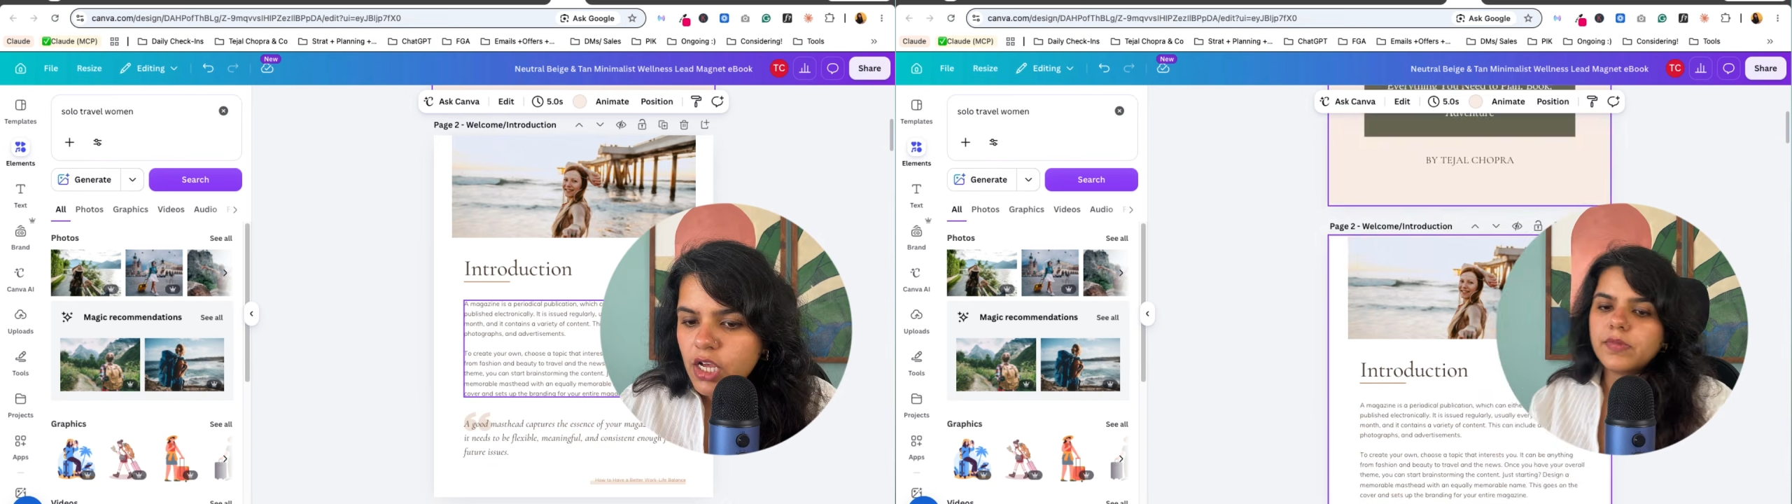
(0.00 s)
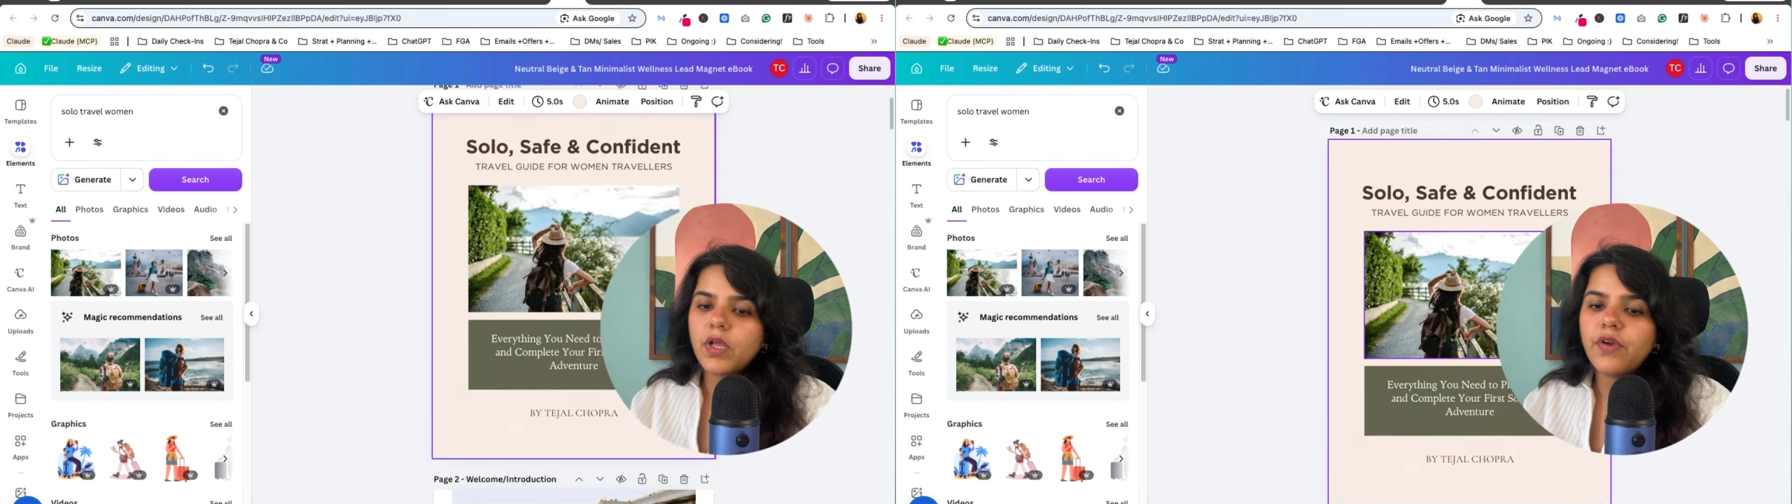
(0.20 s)

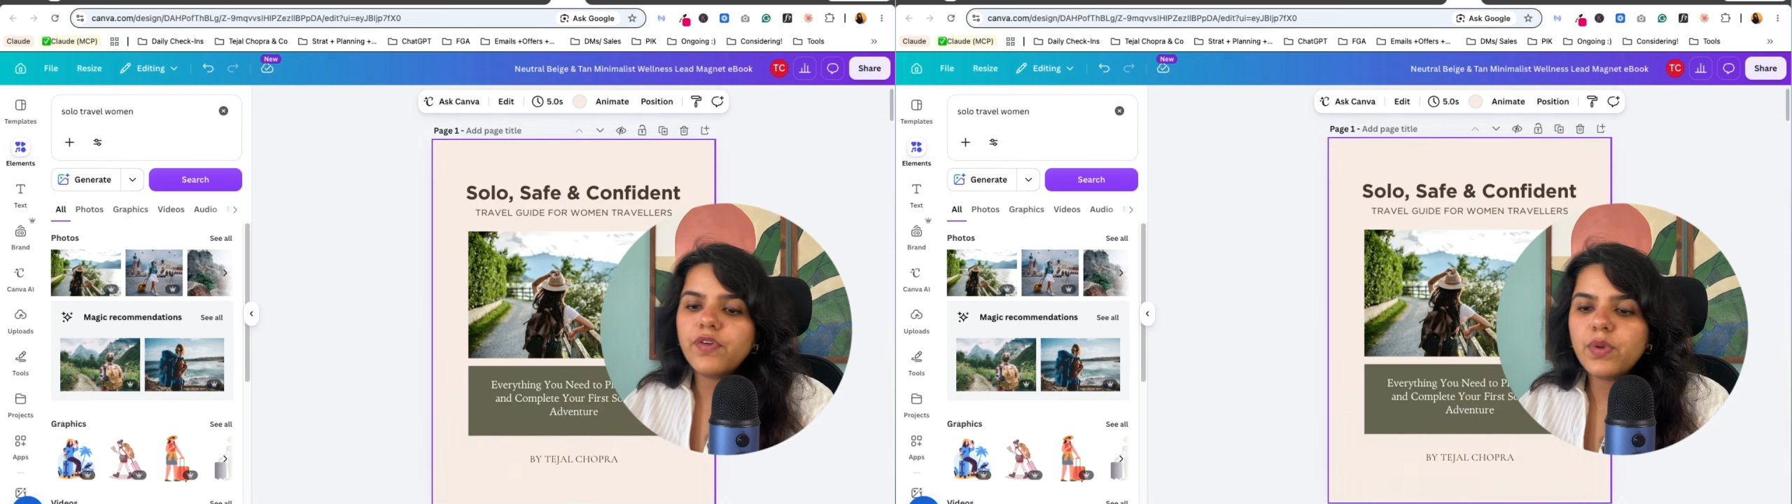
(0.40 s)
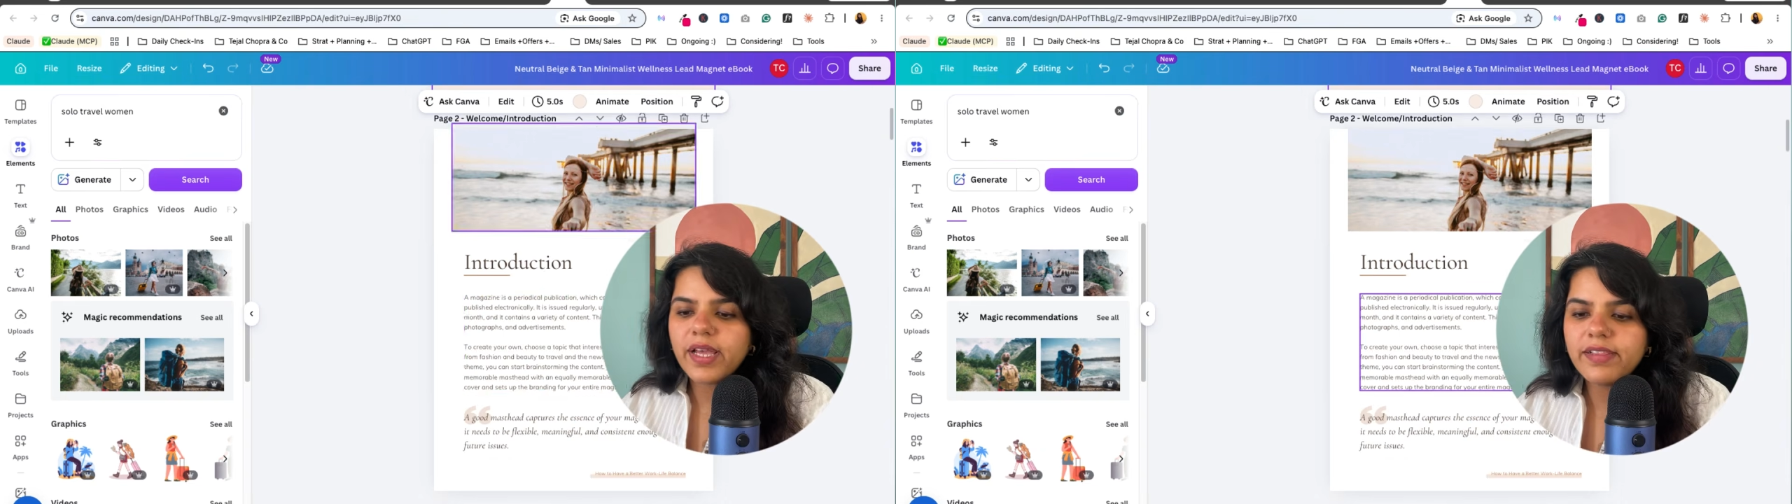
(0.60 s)
Now if
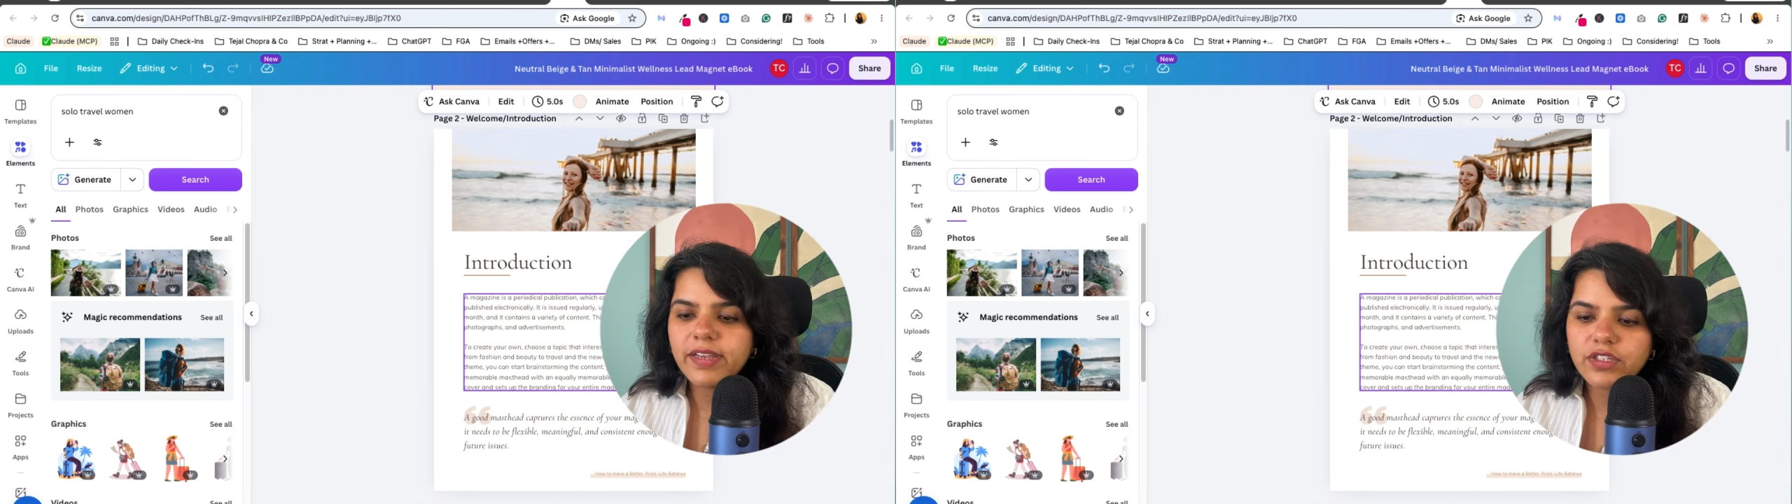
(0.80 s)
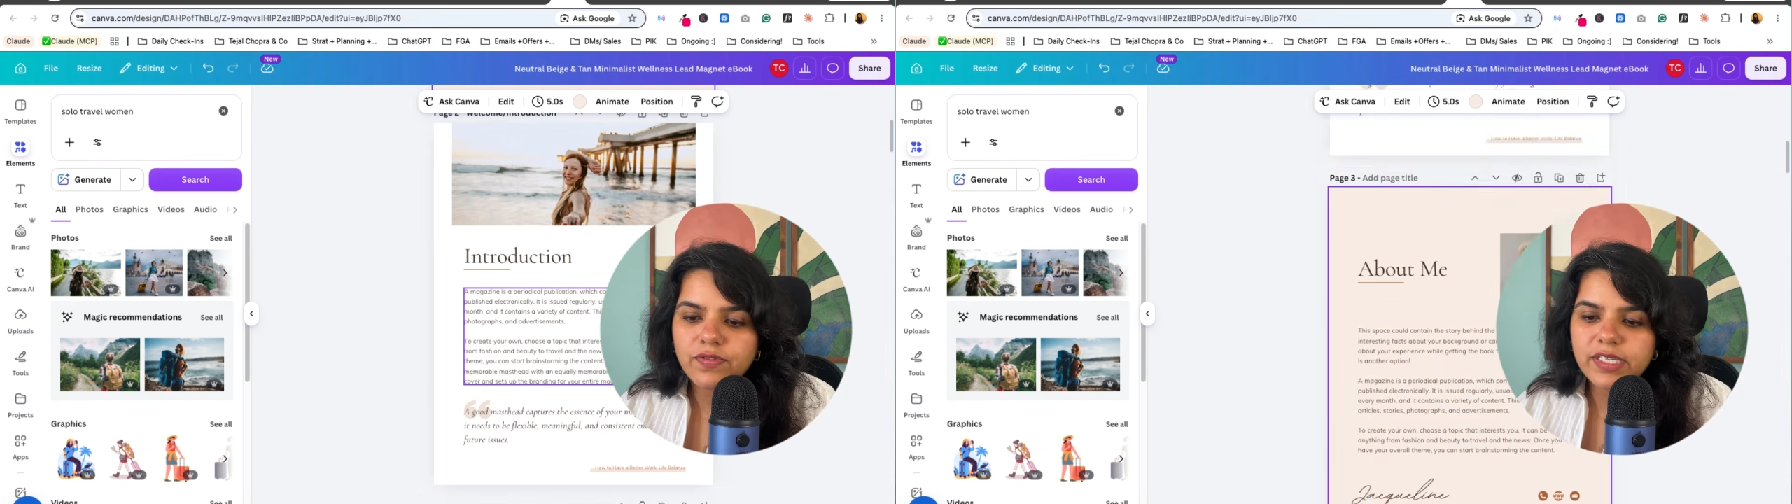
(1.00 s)
you look at the
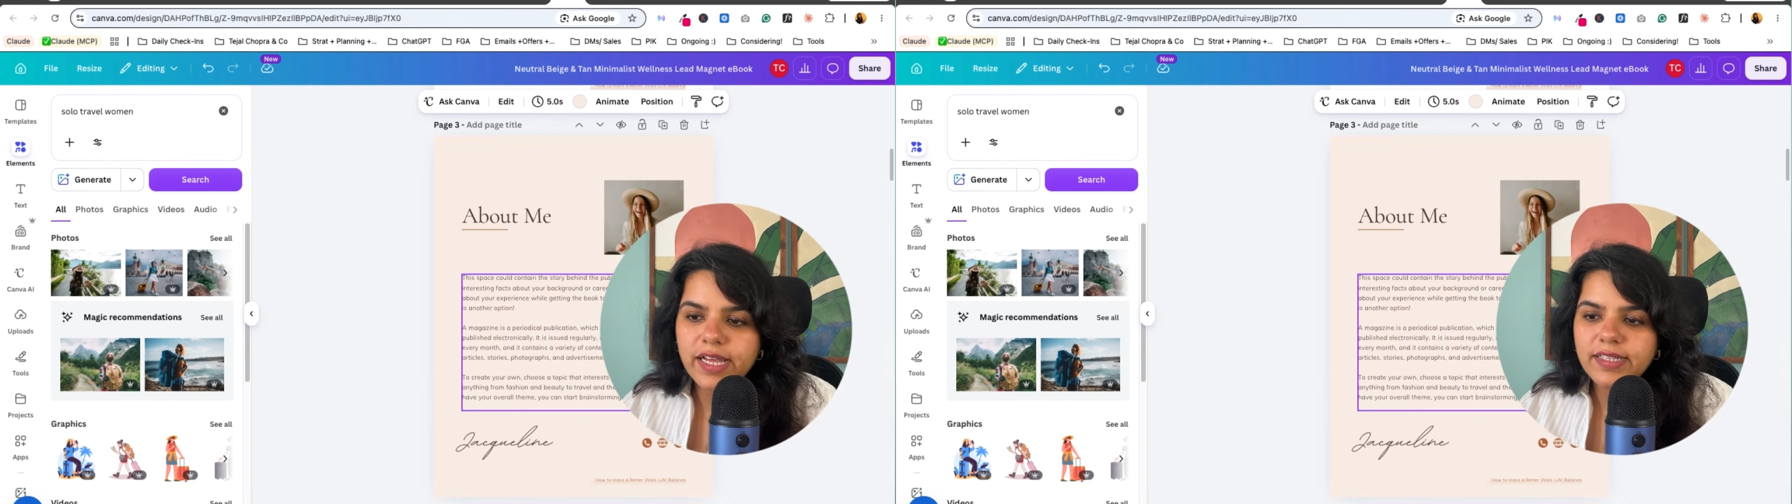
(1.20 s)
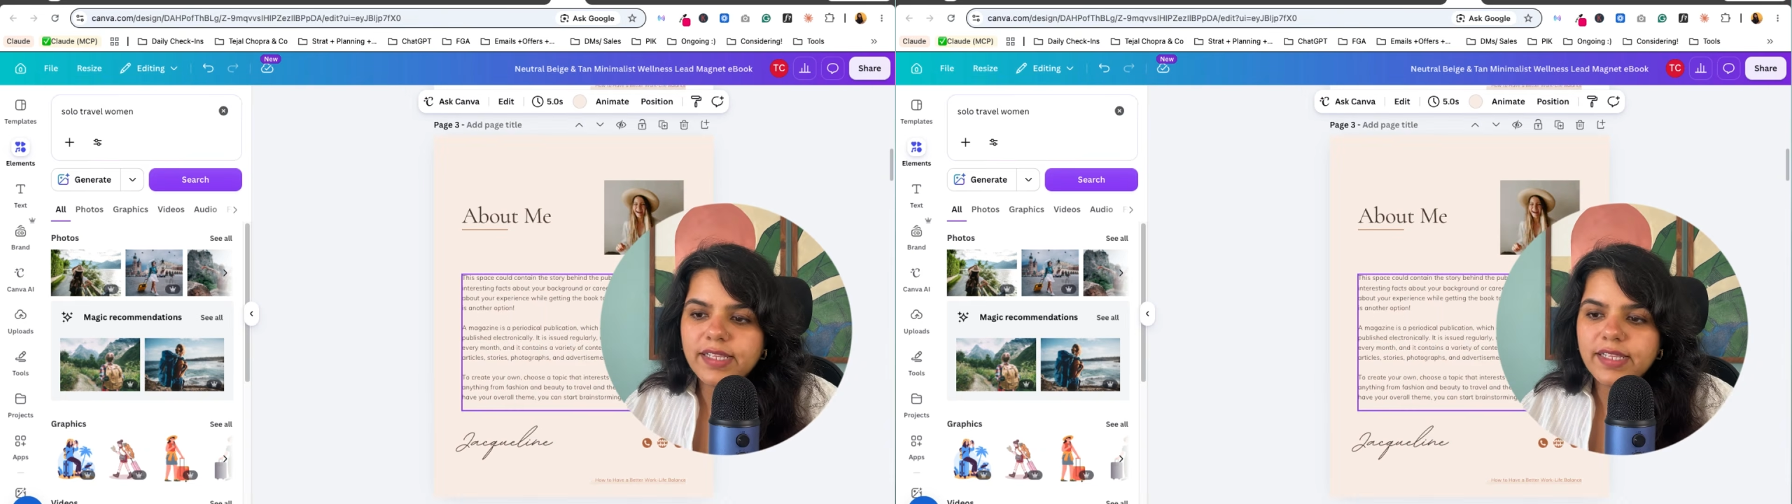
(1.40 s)
rest of the slides,